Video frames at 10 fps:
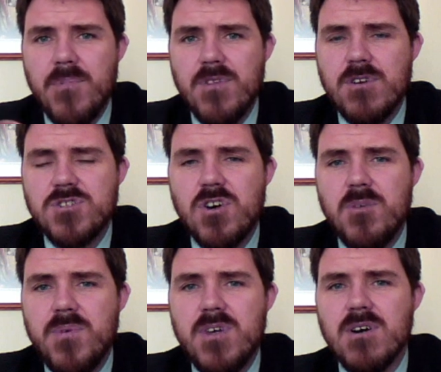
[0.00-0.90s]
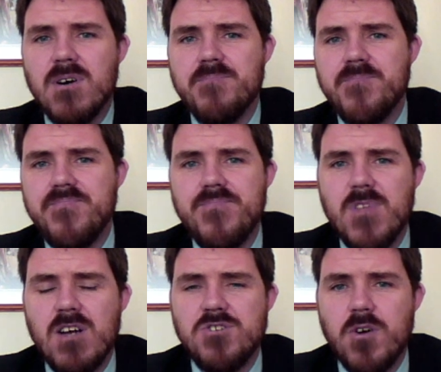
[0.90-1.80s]
there's going to be a
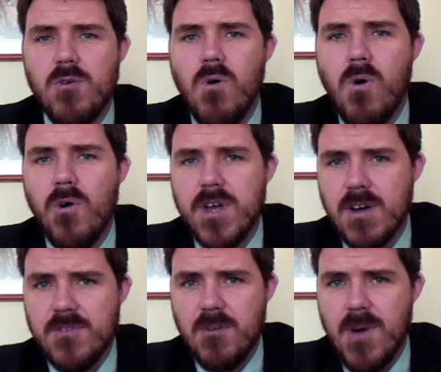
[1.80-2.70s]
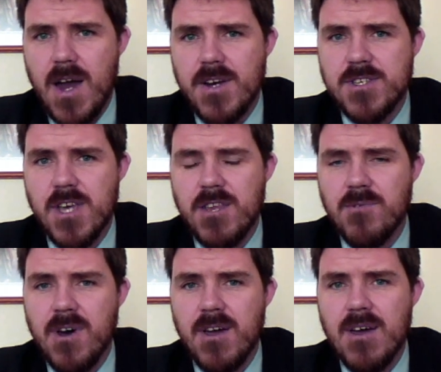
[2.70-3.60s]
general hoarding of commodities
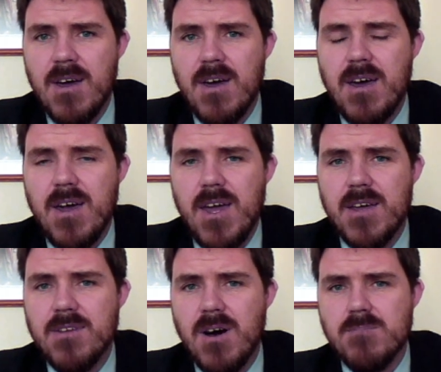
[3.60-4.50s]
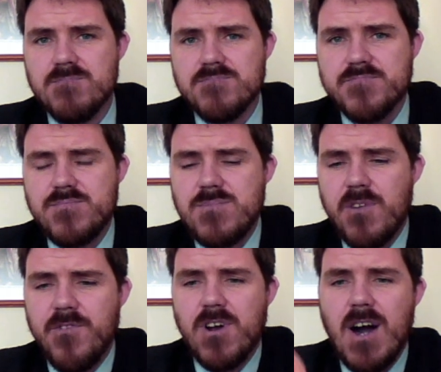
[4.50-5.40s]
anyway. And
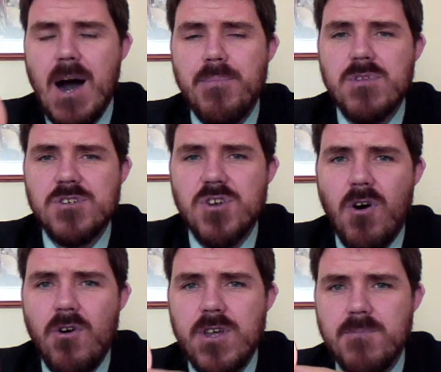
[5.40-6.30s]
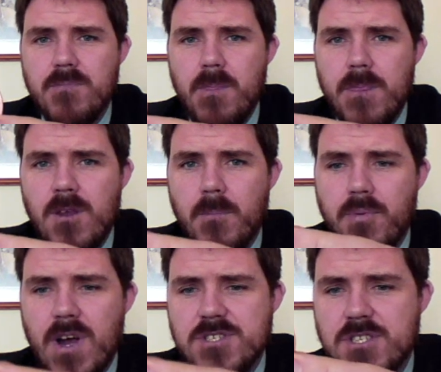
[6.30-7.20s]
for copper that's already
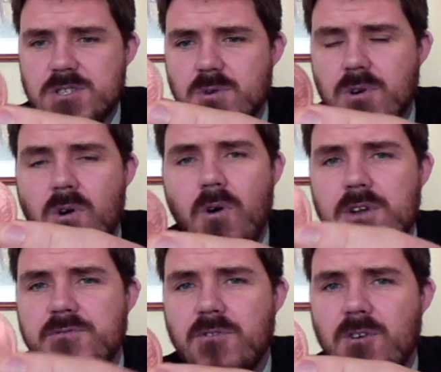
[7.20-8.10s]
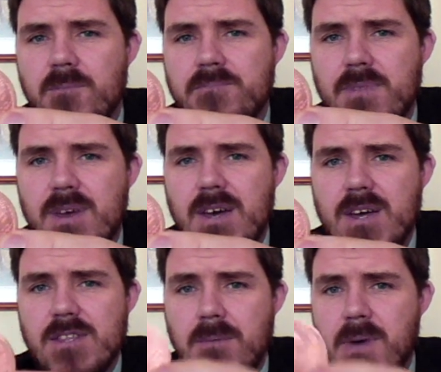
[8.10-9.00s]
pressed into a coin form
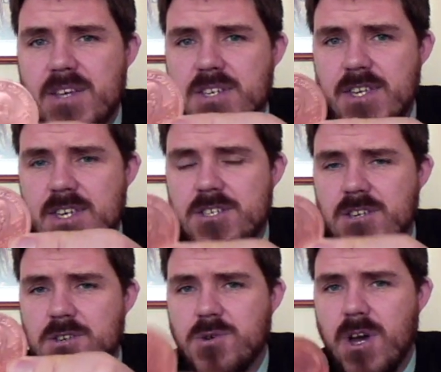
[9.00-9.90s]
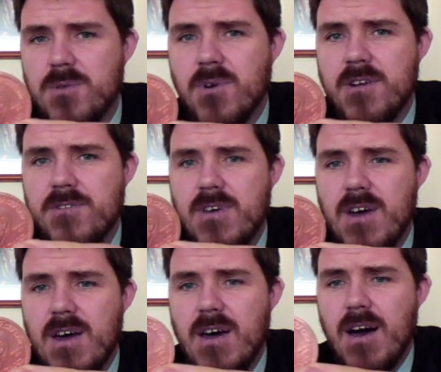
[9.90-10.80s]
that makes it easy to trade with,